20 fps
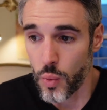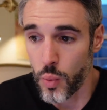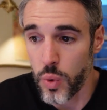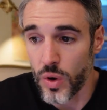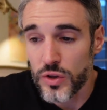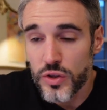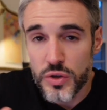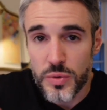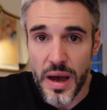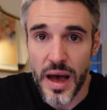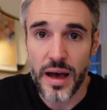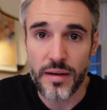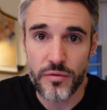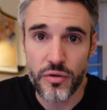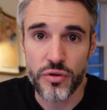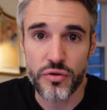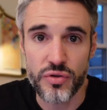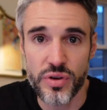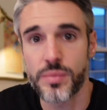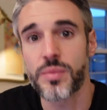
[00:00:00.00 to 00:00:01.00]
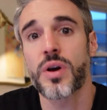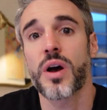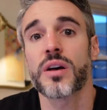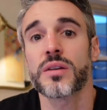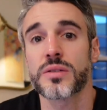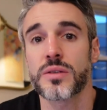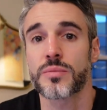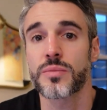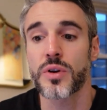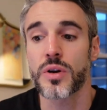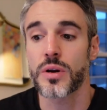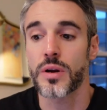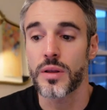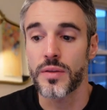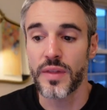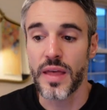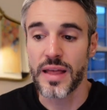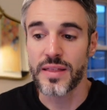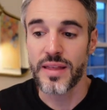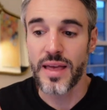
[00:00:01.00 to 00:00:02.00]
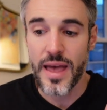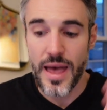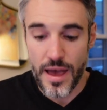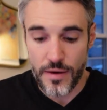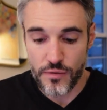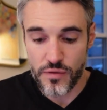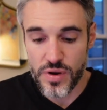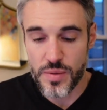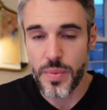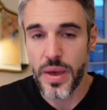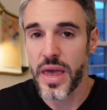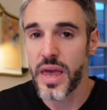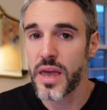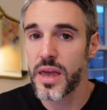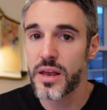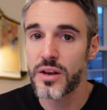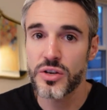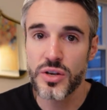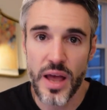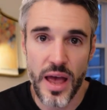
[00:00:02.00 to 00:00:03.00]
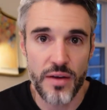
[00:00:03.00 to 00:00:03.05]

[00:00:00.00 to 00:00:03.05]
once you have your dream customer, that every page,